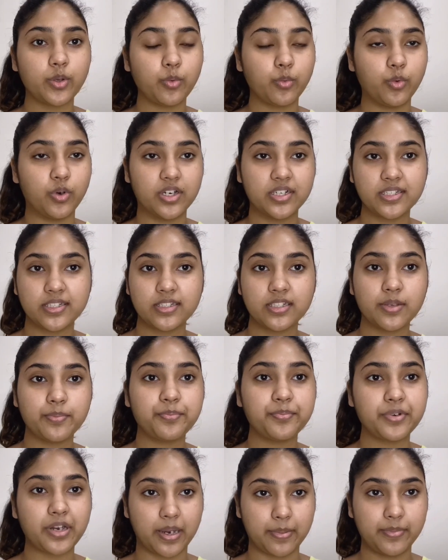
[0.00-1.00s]
works as a
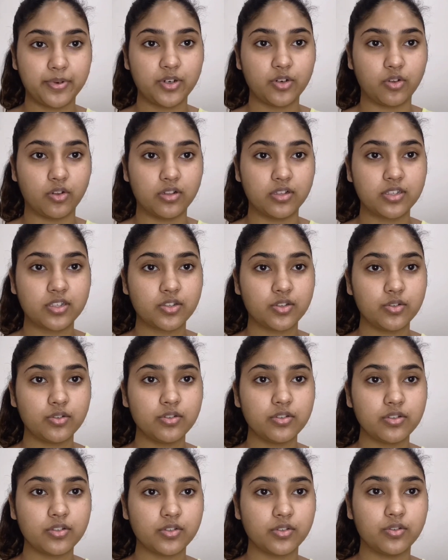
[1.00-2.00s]
primer
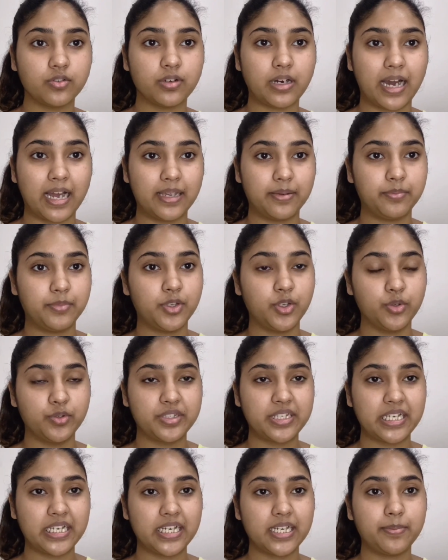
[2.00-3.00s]
also. So I'm
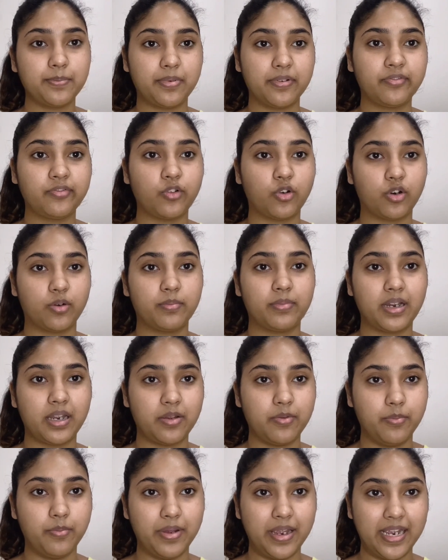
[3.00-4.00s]
using it before
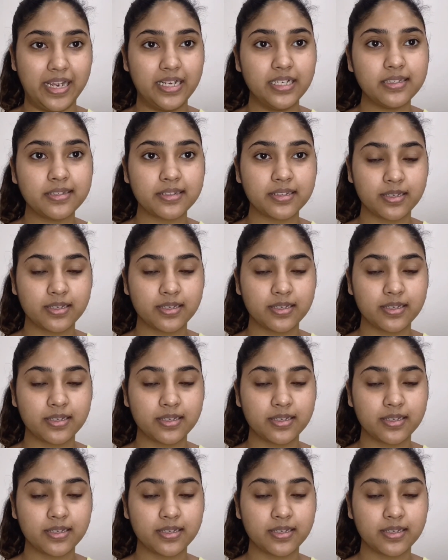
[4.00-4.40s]
my base.